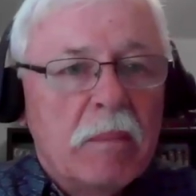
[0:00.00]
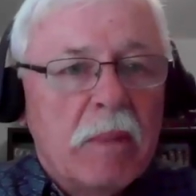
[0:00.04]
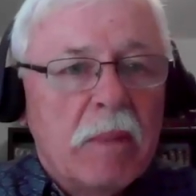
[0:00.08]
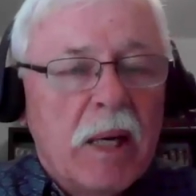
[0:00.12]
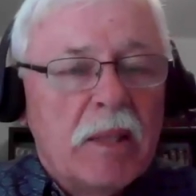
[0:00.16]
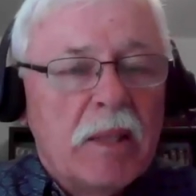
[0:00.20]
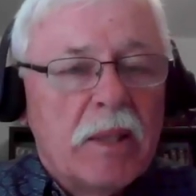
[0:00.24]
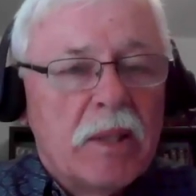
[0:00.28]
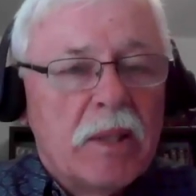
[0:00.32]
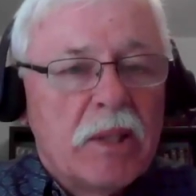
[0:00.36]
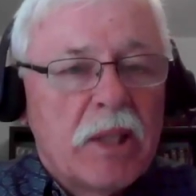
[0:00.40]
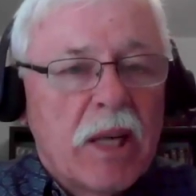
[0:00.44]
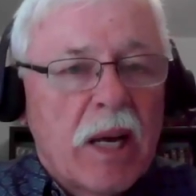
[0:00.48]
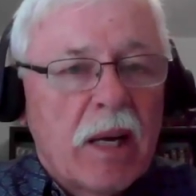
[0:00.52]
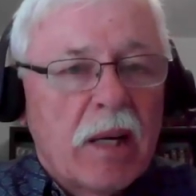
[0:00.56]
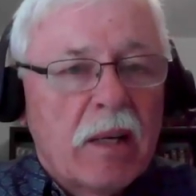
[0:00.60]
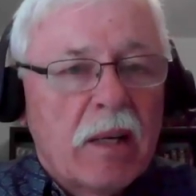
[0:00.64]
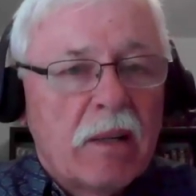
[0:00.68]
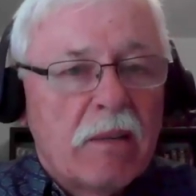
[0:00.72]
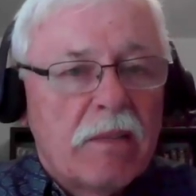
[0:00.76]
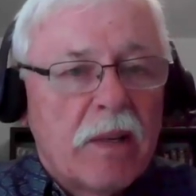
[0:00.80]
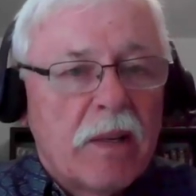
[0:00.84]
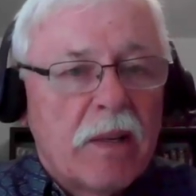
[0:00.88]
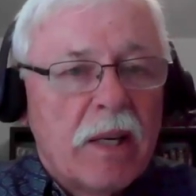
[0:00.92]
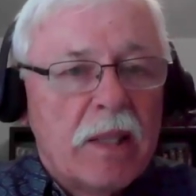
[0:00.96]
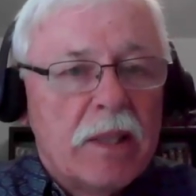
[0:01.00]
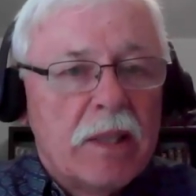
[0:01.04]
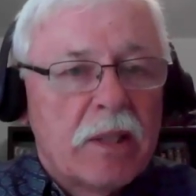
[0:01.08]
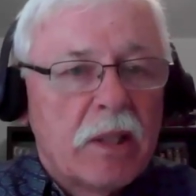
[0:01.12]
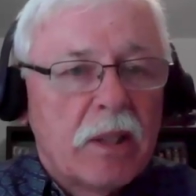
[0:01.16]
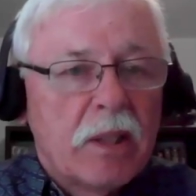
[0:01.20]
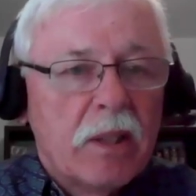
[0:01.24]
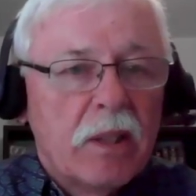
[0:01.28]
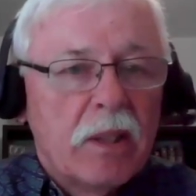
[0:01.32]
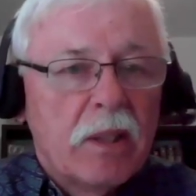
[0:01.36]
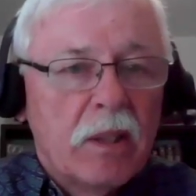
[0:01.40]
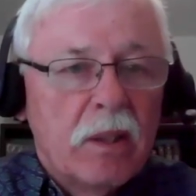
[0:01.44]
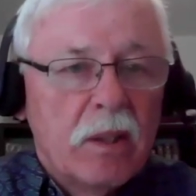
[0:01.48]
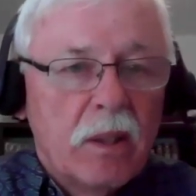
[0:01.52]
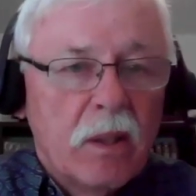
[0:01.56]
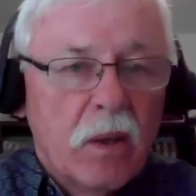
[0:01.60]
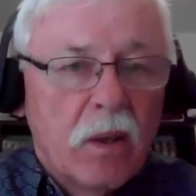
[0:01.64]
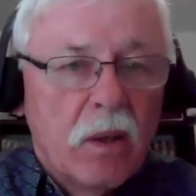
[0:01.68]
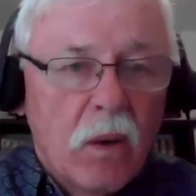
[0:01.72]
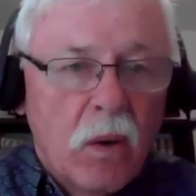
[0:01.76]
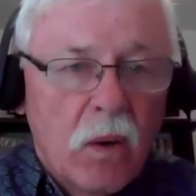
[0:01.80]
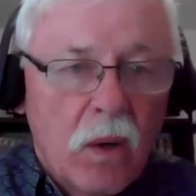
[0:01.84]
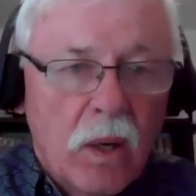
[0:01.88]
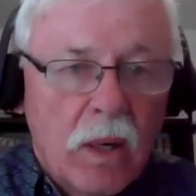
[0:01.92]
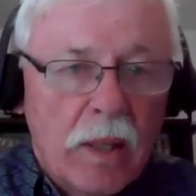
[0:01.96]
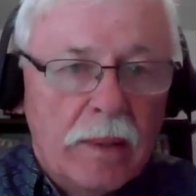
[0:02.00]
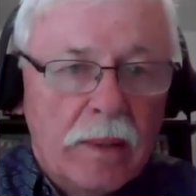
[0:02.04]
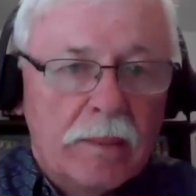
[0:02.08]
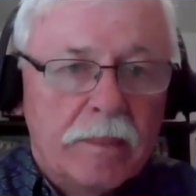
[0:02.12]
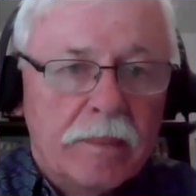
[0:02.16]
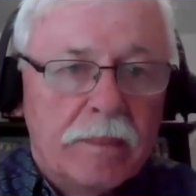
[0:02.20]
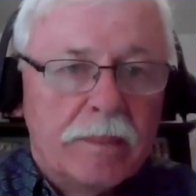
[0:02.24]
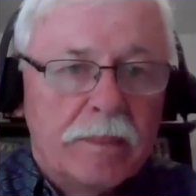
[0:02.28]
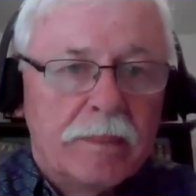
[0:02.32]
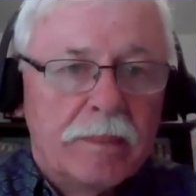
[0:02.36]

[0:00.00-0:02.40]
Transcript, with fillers: make the sacrifice on?